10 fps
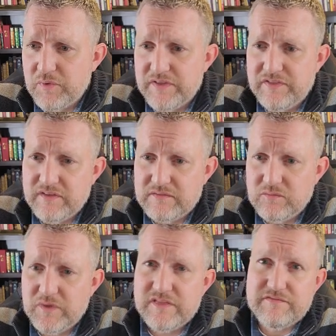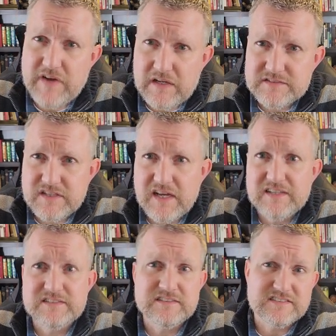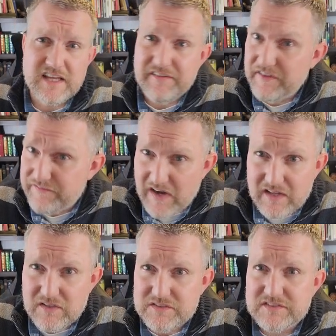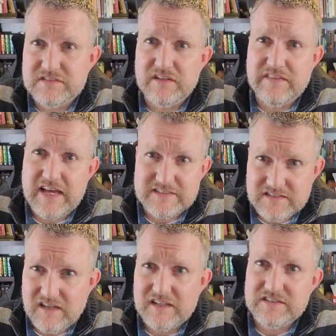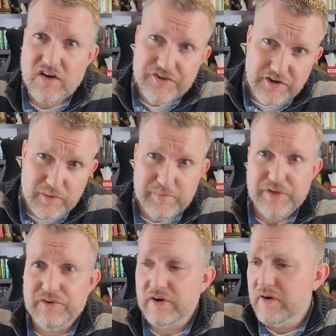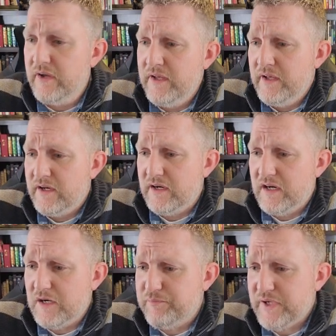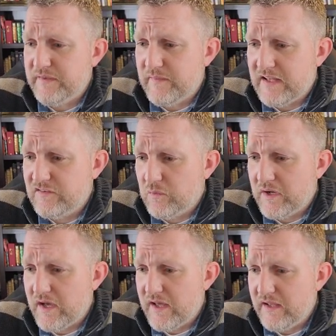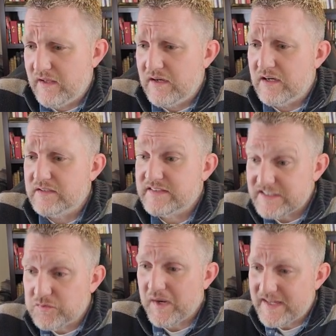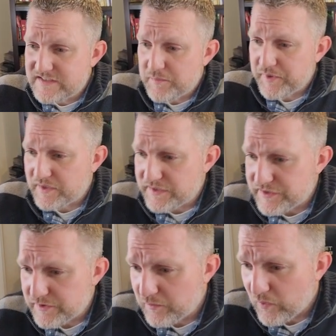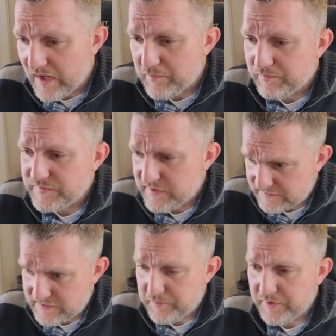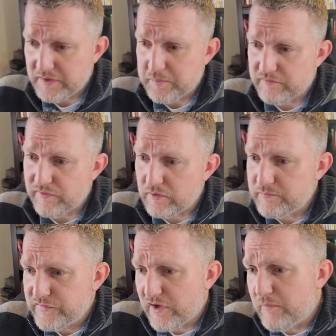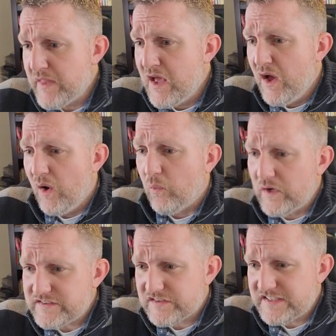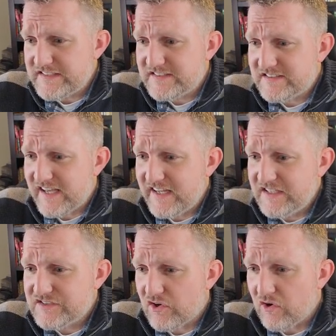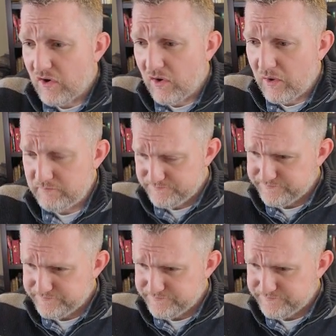with the file size and saving files that size on your computer, but that's what I typically do and what I typically prefer. So once these settings are all